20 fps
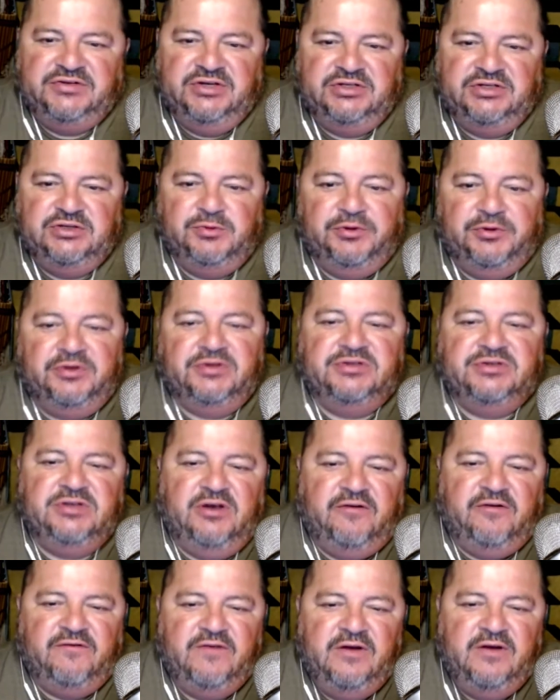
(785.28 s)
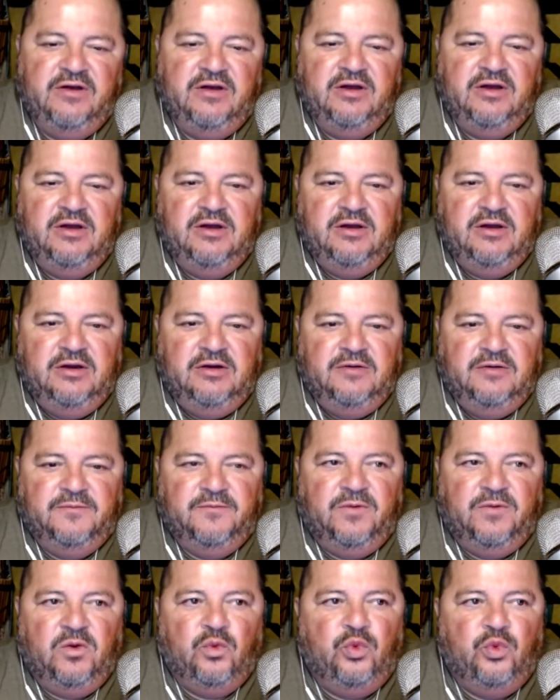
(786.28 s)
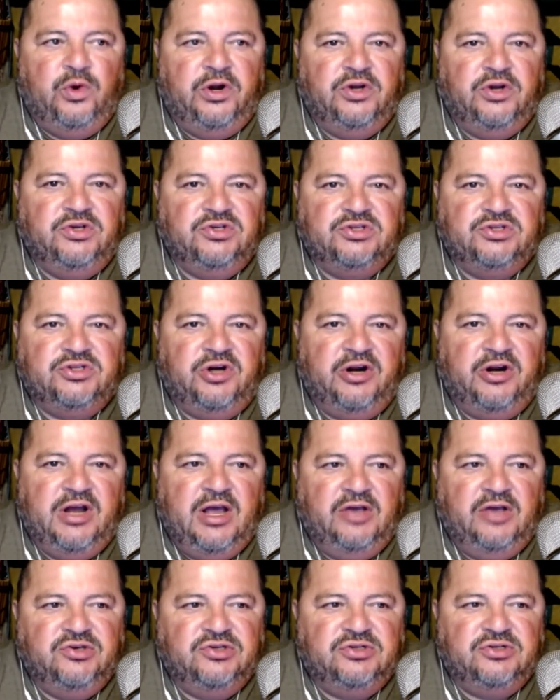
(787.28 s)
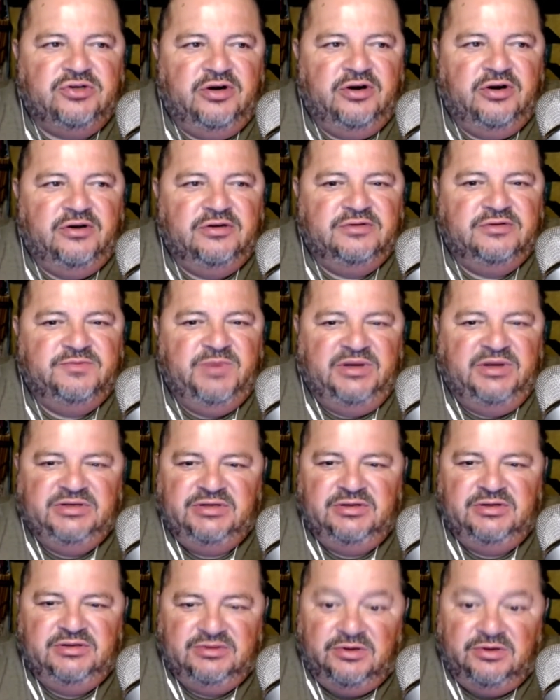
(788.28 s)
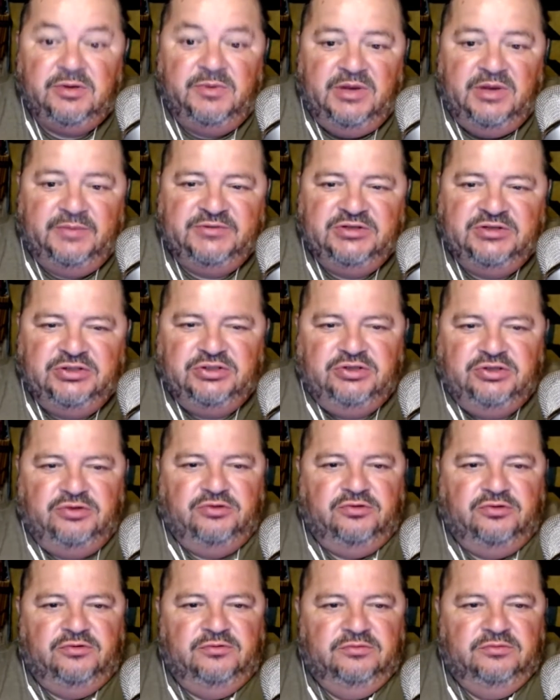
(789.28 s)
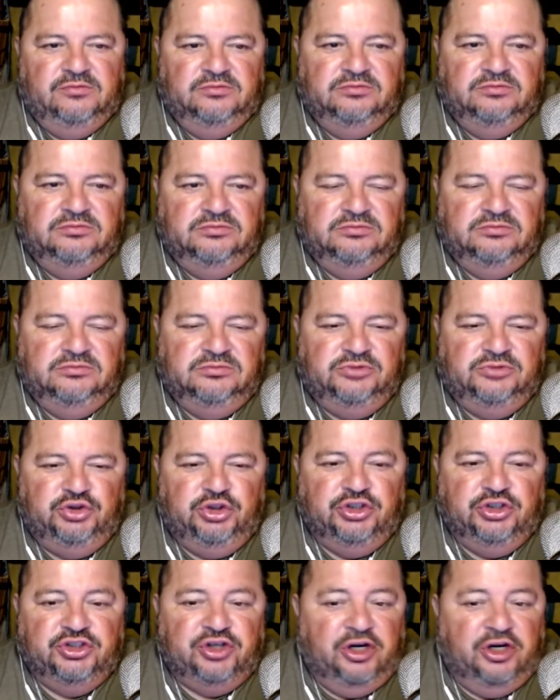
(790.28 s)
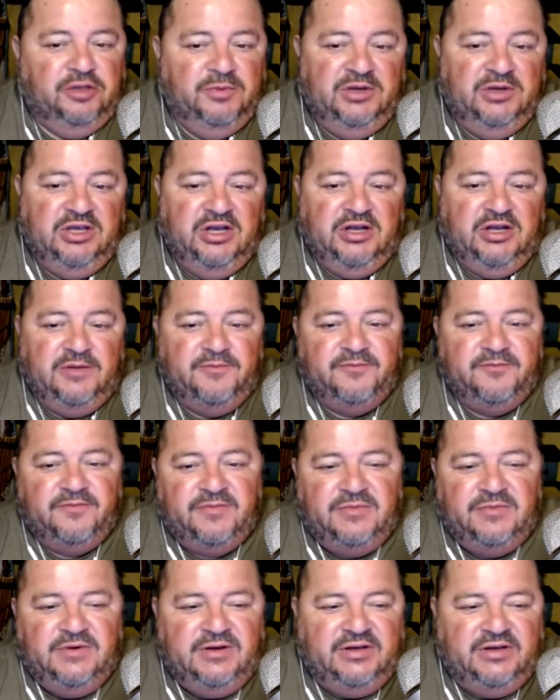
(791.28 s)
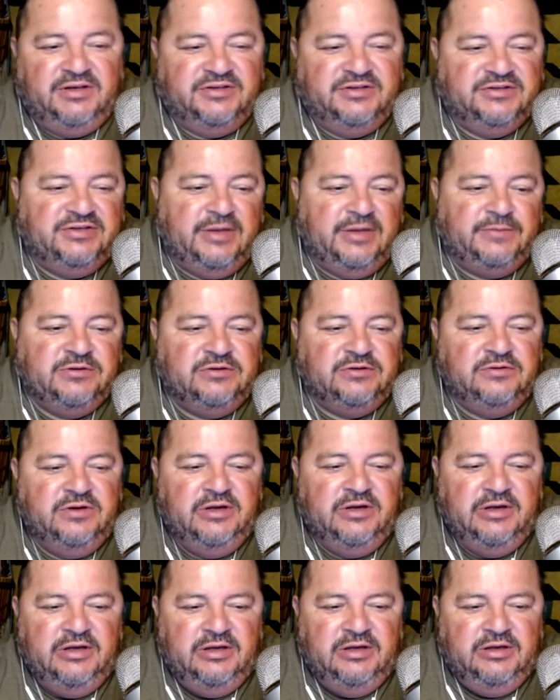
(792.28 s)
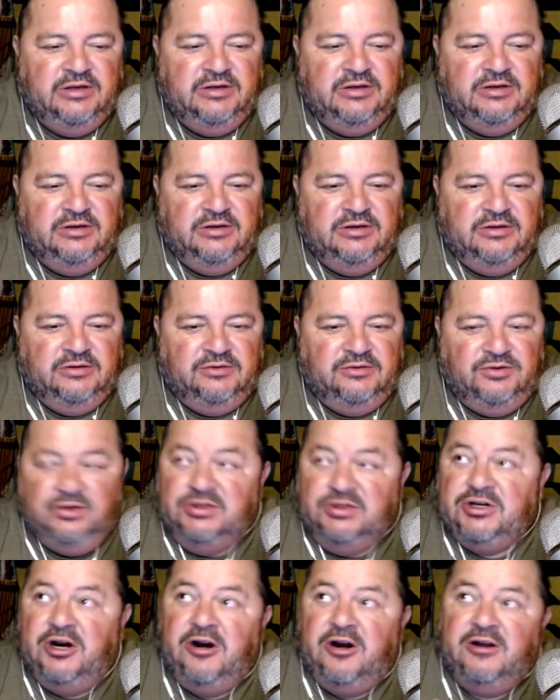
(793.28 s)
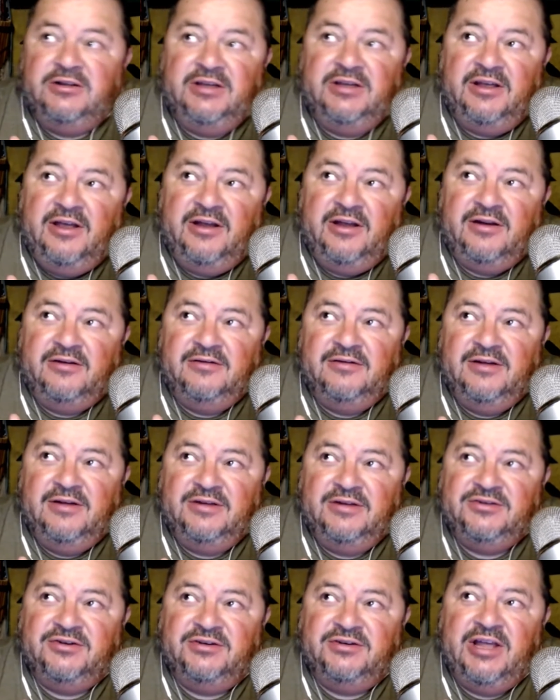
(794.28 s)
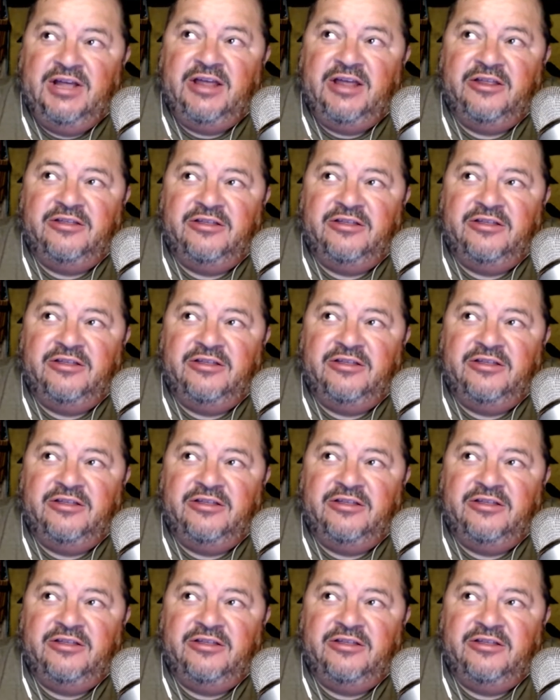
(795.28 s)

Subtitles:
with yourself. Where you start, how you start is basically, it's going to be up to you. You can start at the beginning in conception. You can start at the end at your death.